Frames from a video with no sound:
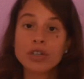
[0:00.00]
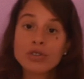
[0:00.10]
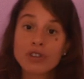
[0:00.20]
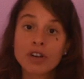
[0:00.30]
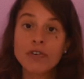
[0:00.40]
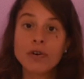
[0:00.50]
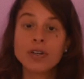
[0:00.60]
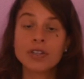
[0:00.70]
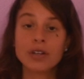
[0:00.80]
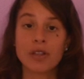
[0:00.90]
you start
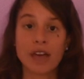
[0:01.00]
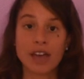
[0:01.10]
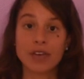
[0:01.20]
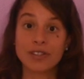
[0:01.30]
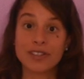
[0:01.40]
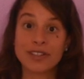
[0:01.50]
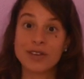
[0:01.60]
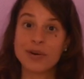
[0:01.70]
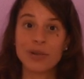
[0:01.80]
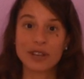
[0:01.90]
focusing on that, you'll see that
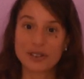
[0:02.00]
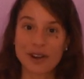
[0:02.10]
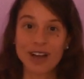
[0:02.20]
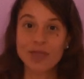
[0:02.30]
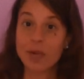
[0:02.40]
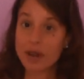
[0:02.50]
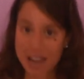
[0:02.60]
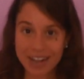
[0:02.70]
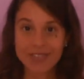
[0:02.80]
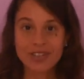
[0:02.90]
you only attract more
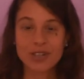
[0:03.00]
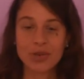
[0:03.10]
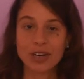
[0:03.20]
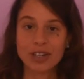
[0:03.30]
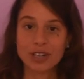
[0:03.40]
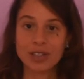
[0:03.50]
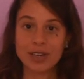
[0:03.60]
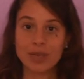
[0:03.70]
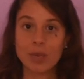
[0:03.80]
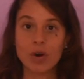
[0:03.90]
negative situations
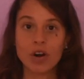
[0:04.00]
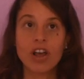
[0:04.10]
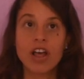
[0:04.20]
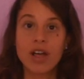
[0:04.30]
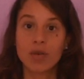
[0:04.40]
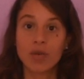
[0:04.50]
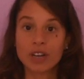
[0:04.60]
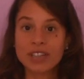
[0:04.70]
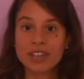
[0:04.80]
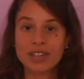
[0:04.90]
and more
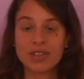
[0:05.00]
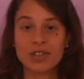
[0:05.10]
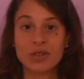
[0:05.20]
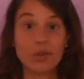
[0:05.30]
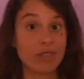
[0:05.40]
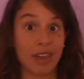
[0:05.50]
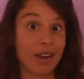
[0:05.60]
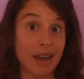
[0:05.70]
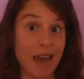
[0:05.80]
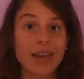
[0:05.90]
reasons to
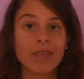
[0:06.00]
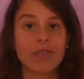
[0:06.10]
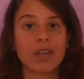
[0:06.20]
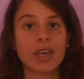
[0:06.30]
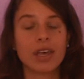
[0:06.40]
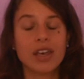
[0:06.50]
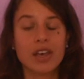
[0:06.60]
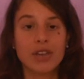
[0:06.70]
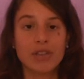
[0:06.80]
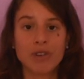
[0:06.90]
think negatively.
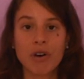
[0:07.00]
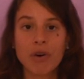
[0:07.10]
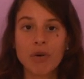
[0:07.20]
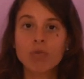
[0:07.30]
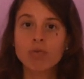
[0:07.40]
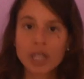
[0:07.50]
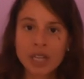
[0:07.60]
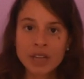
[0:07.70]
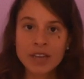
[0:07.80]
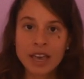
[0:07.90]
So
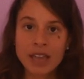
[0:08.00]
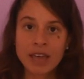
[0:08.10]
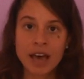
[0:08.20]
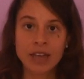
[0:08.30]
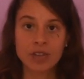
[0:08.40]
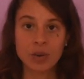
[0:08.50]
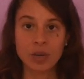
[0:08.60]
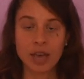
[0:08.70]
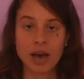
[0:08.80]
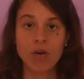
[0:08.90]
really take that into
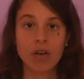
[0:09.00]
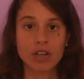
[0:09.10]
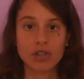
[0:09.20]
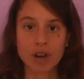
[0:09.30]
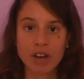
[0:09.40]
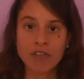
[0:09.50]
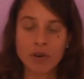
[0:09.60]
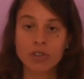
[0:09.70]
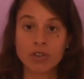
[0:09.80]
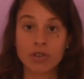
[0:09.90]
account and try to
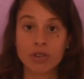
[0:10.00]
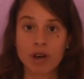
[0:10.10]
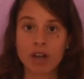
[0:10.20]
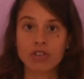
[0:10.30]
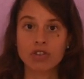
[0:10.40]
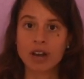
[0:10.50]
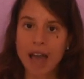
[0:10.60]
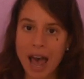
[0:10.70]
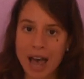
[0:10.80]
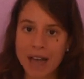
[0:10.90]
focus your thoughts. Try
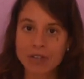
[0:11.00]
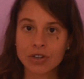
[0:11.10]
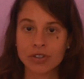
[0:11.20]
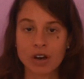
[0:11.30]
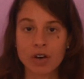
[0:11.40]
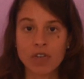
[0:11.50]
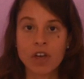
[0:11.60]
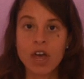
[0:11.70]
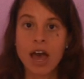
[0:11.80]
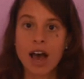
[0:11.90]
to ask yourself,
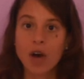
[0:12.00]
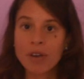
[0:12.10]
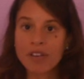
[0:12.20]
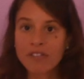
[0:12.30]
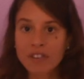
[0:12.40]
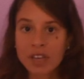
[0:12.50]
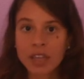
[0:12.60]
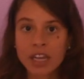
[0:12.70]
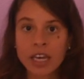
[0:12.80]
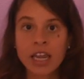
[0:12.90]
how am I
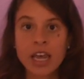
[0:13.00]
feeling,